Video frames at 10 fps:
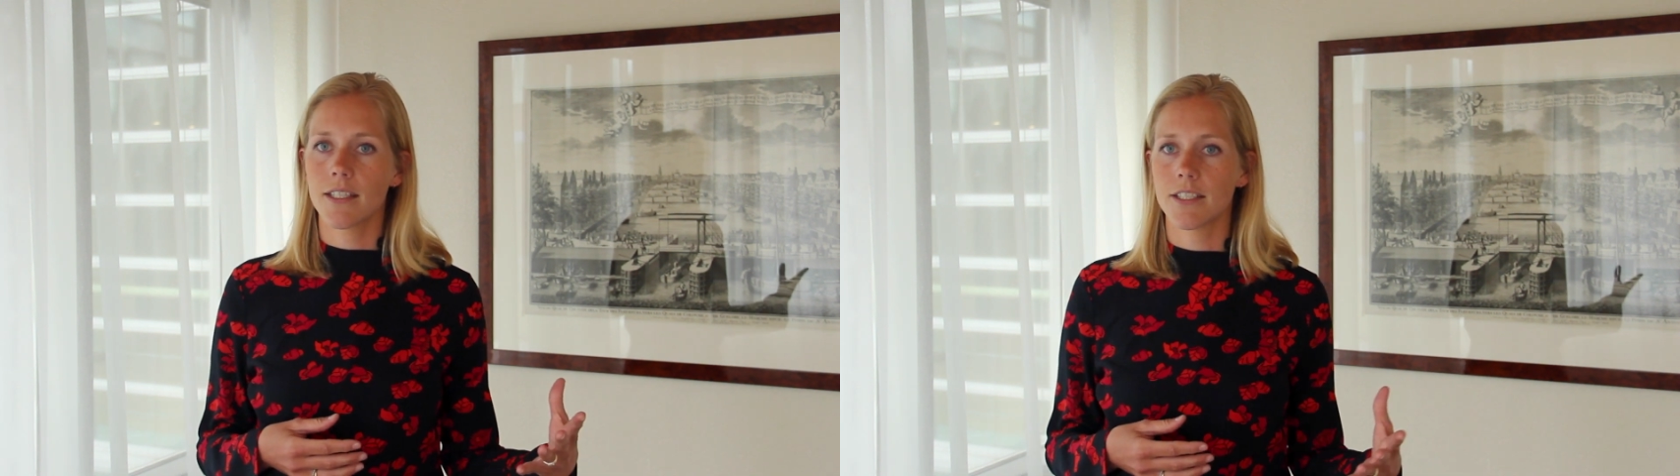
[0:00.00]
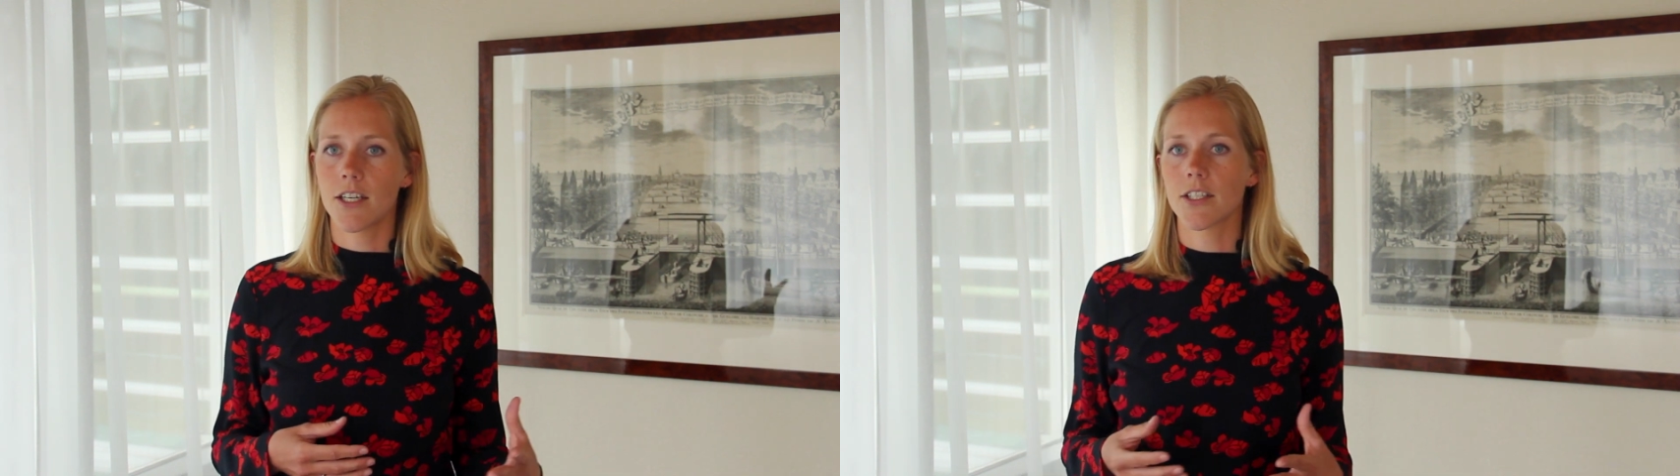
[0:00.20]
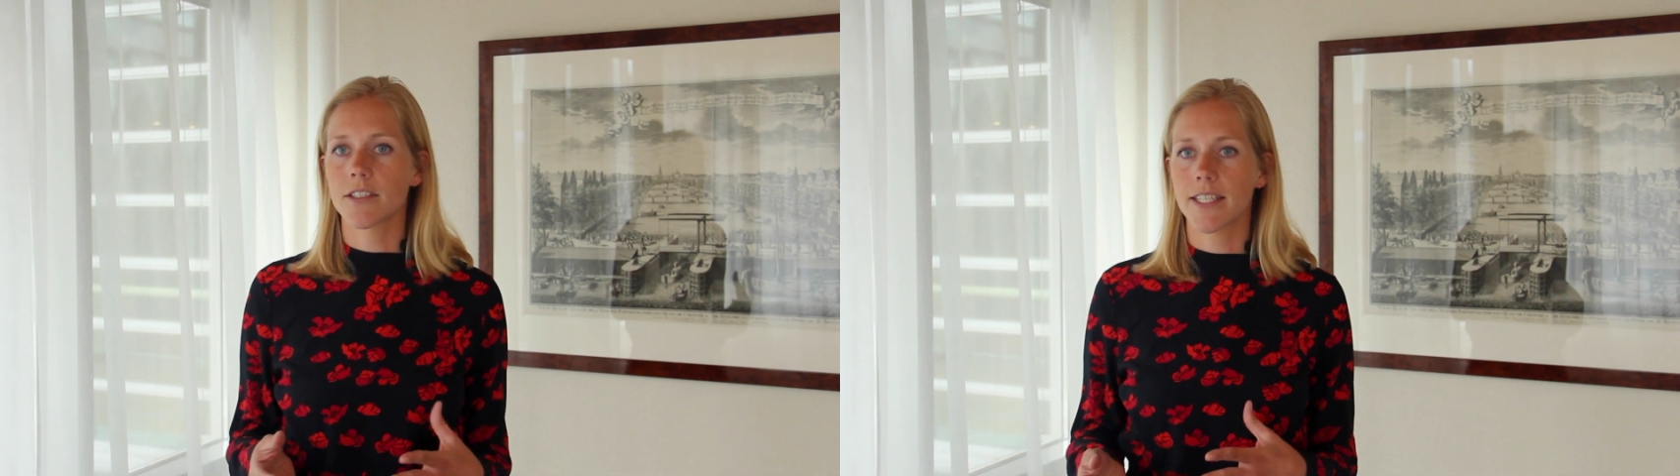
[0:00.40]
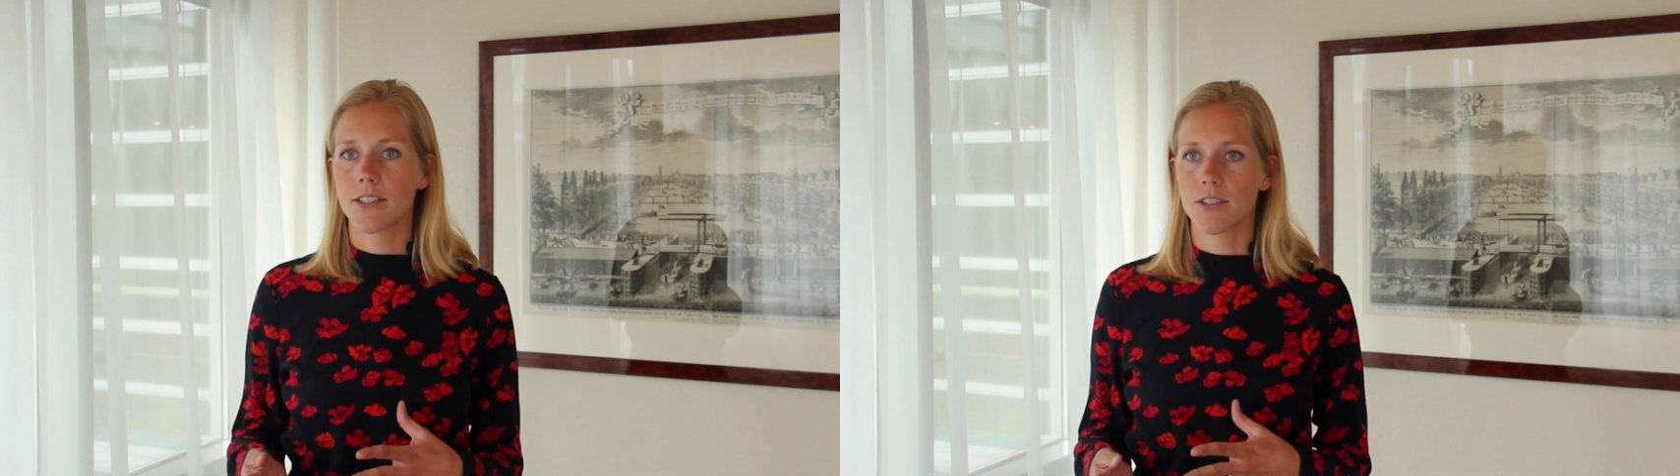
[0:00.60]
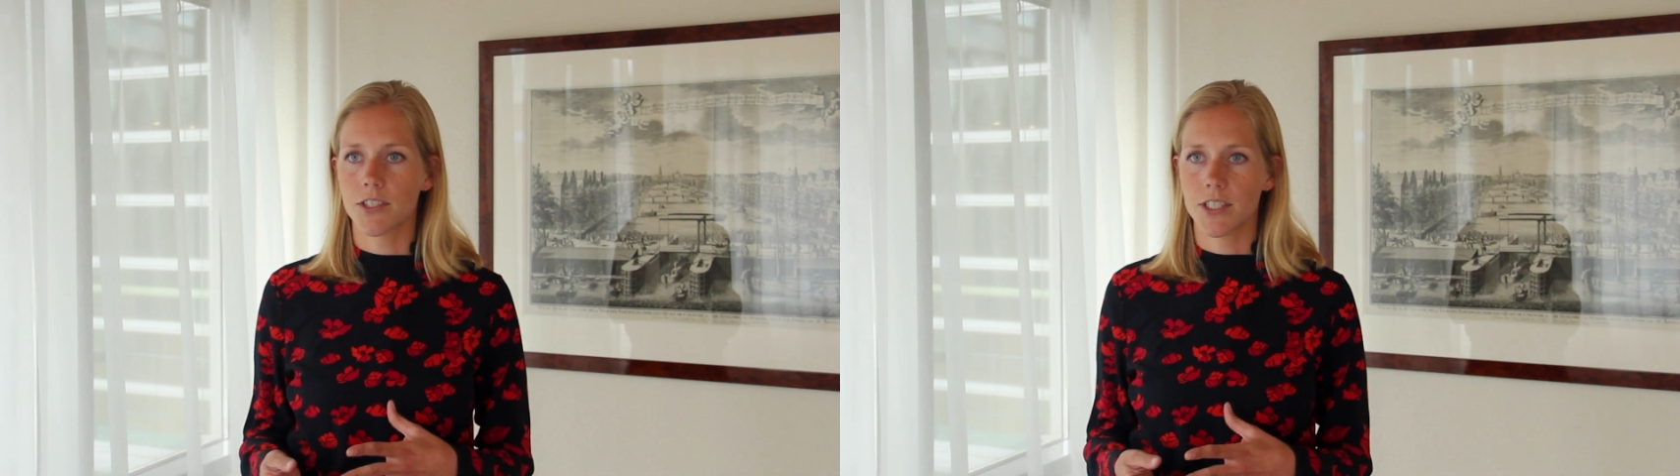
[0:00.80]
the other
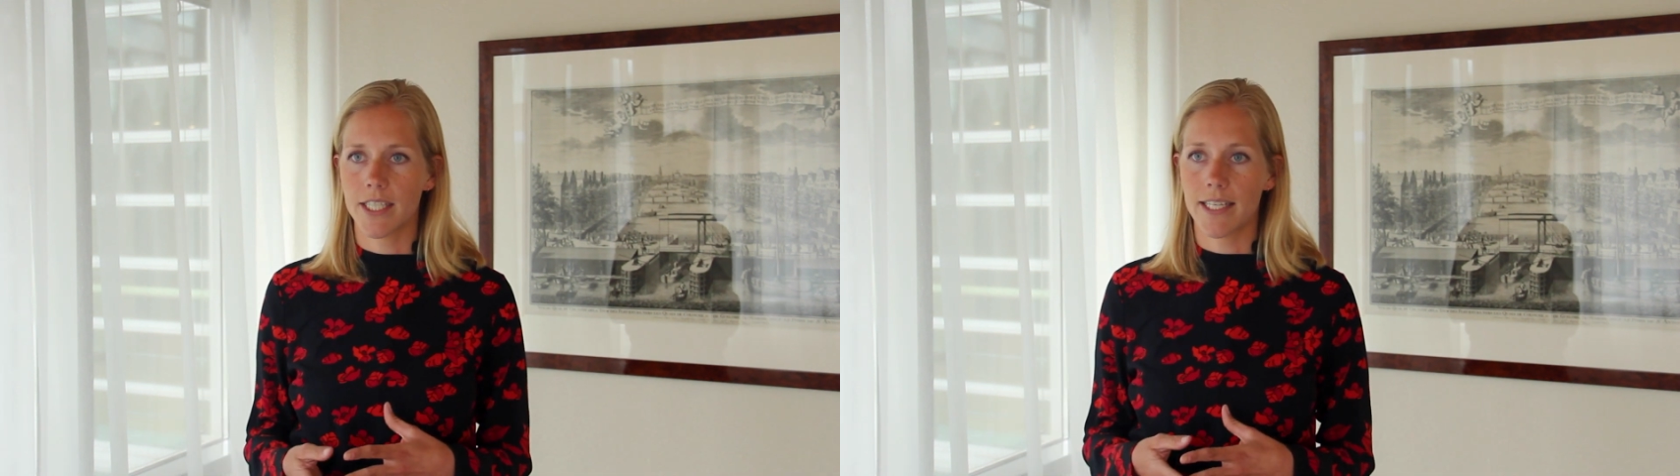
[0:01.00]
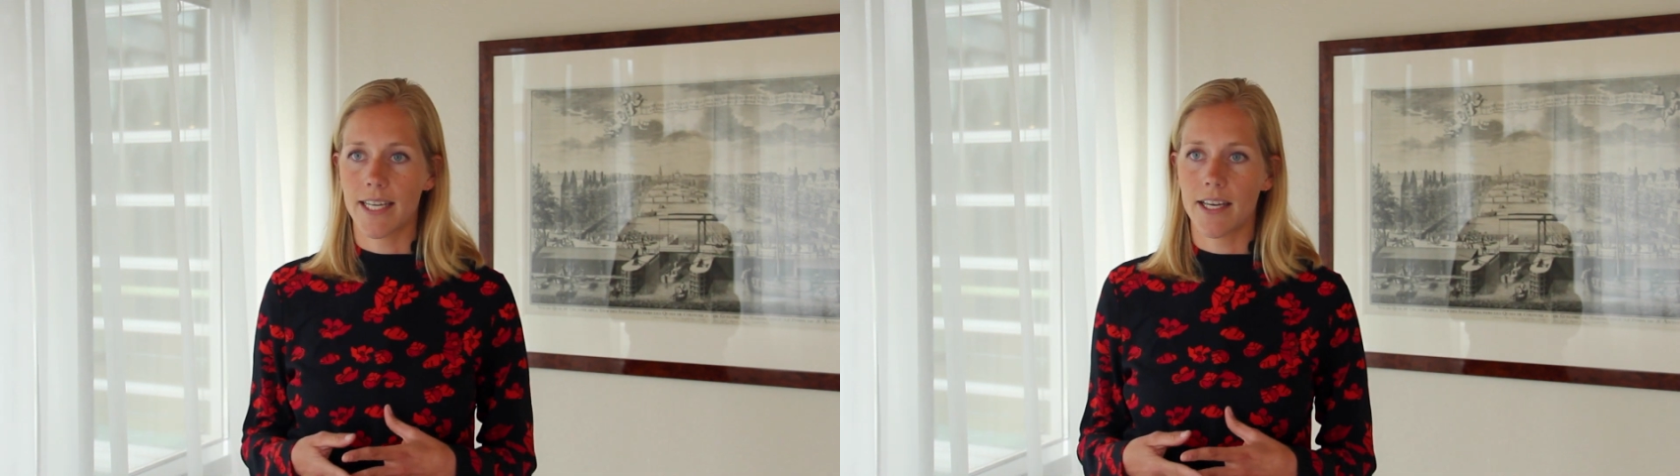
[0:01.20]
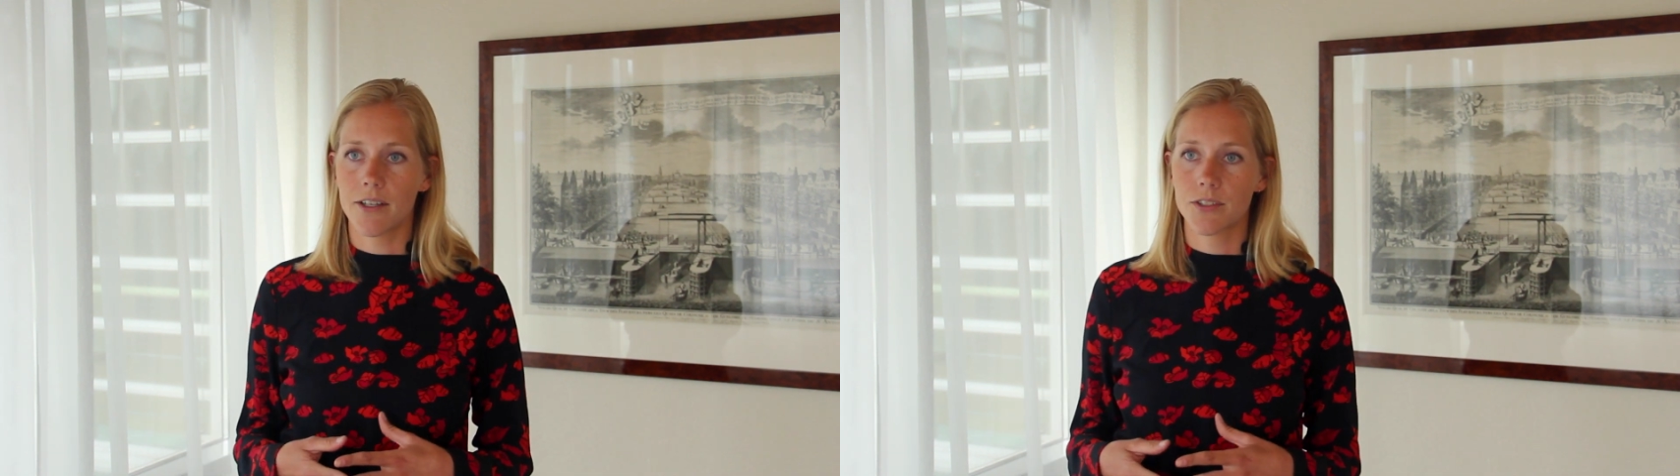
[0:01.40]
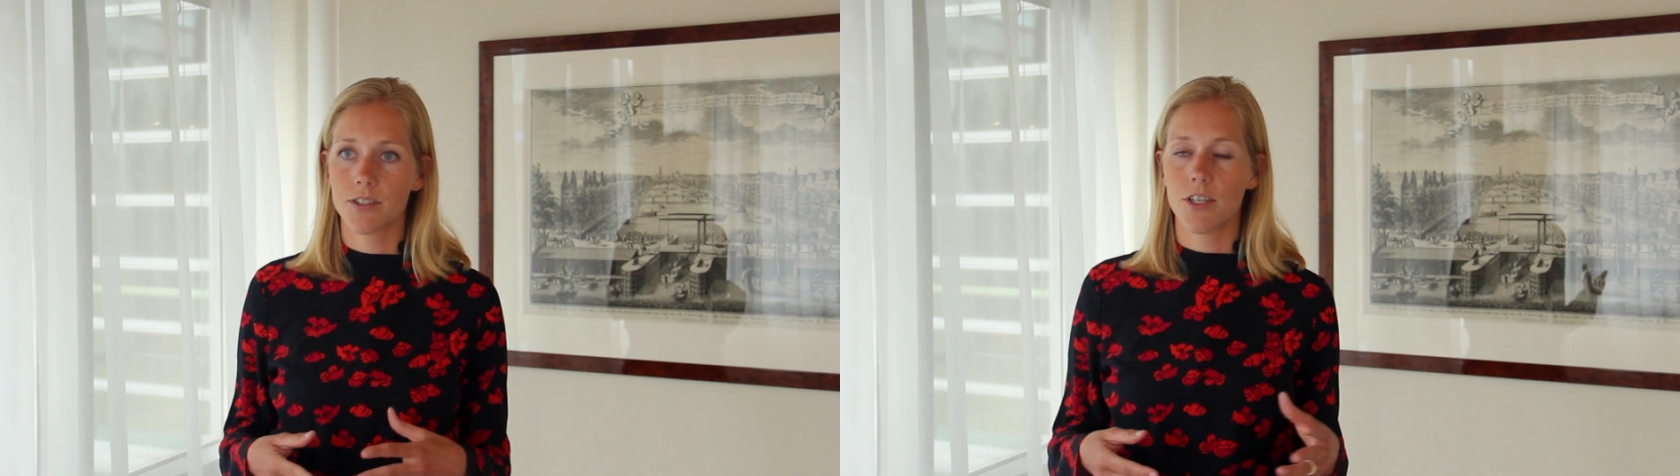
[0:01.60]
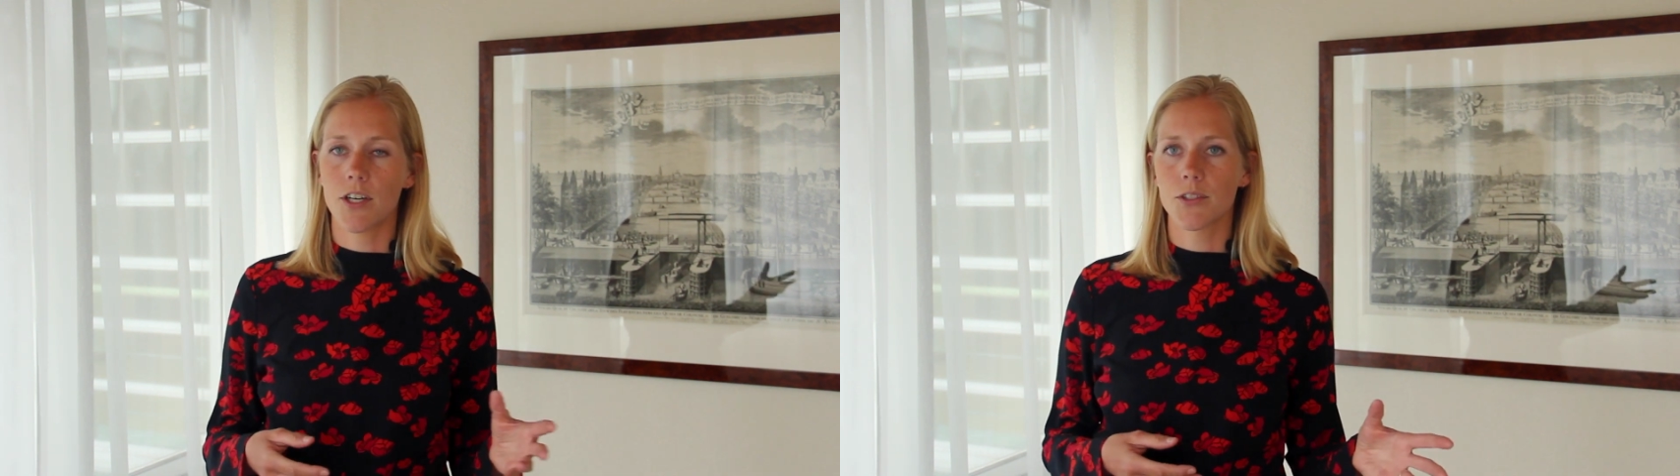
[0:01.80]
creditors can hold,
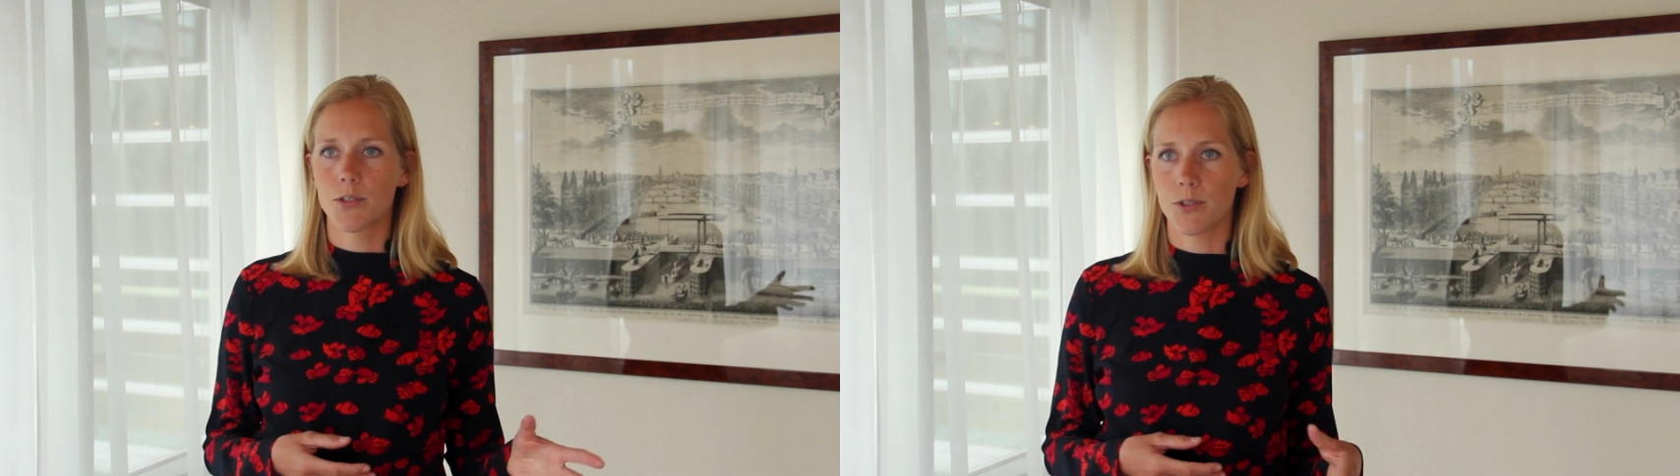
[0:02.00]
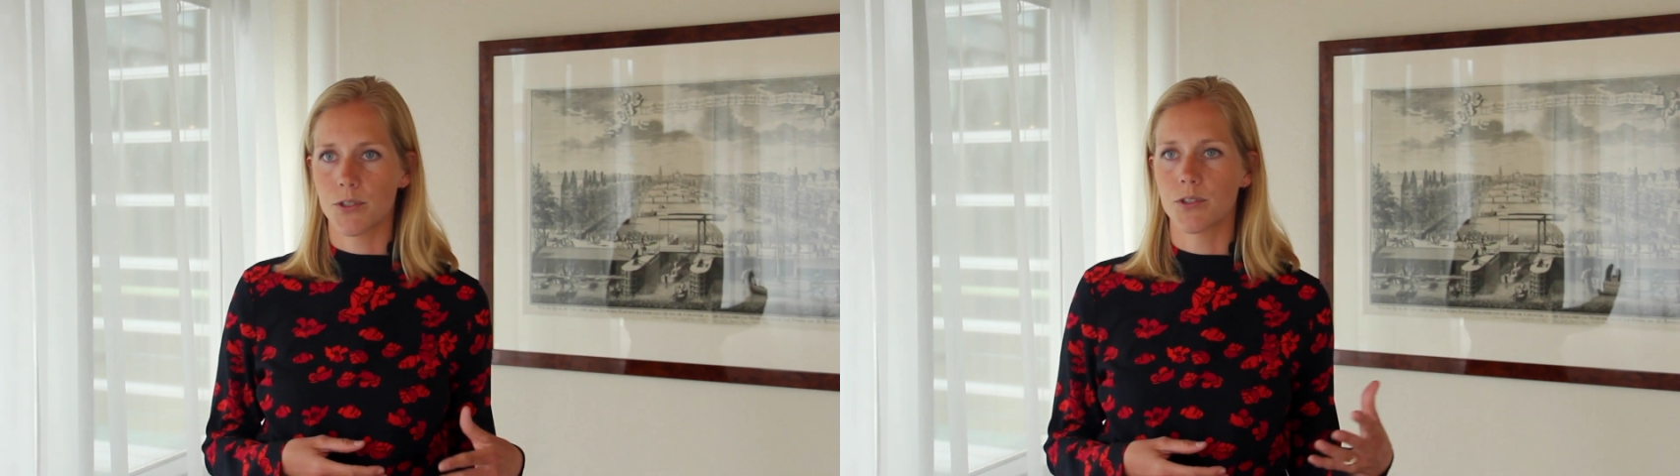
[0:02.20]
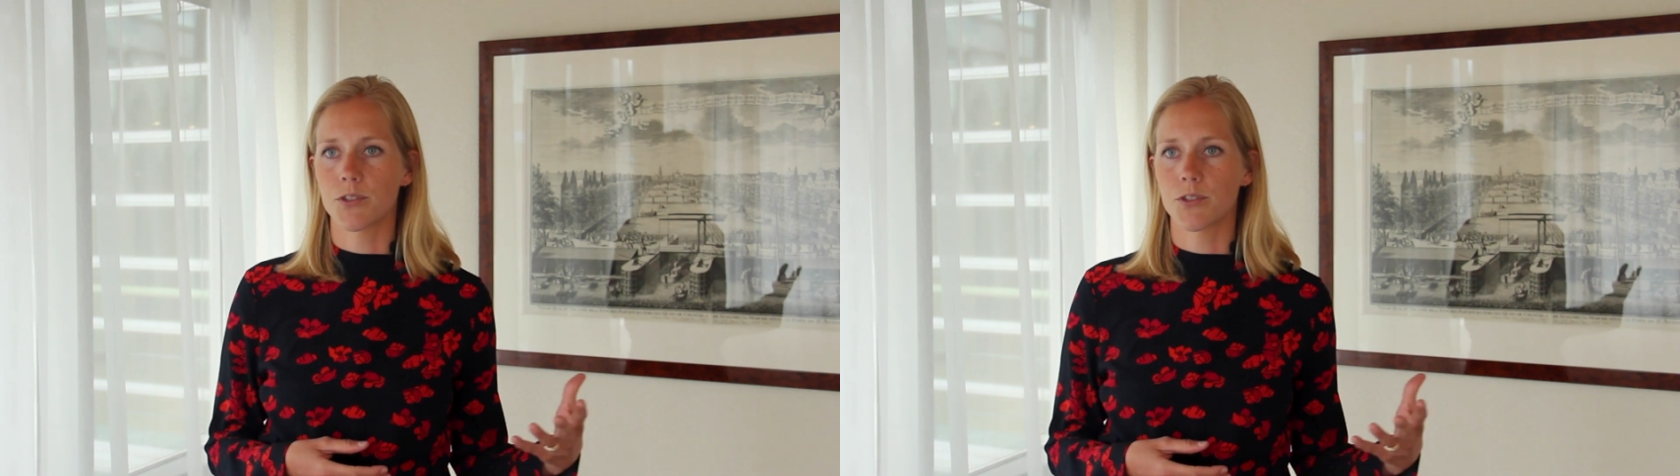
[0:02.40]
under certain